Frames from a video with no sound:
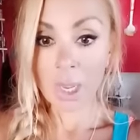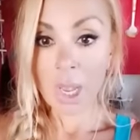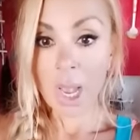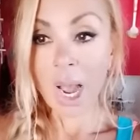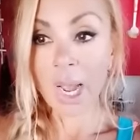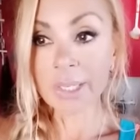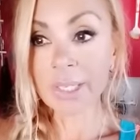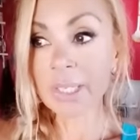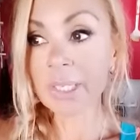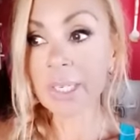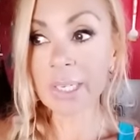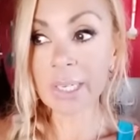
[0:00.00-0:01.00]
I just need
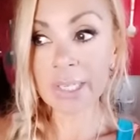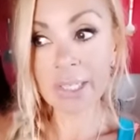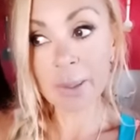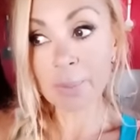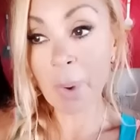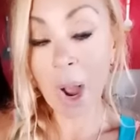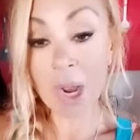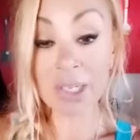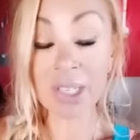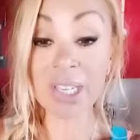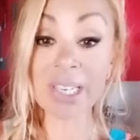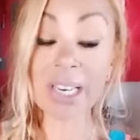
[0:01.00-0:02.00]
to get some boxes. I
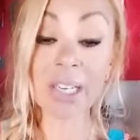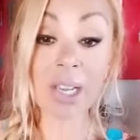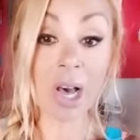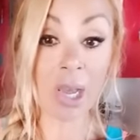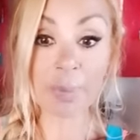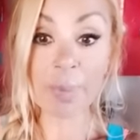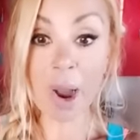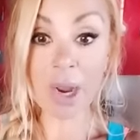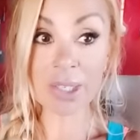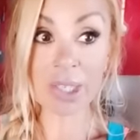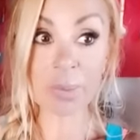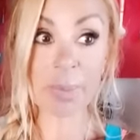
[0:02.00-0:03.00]
need a lot of boxes
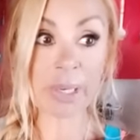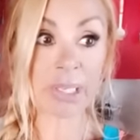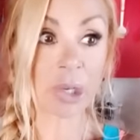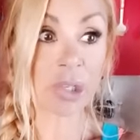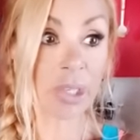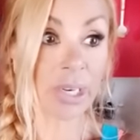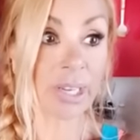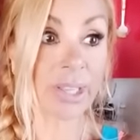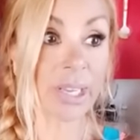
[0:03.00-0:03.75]
because I was looking at things.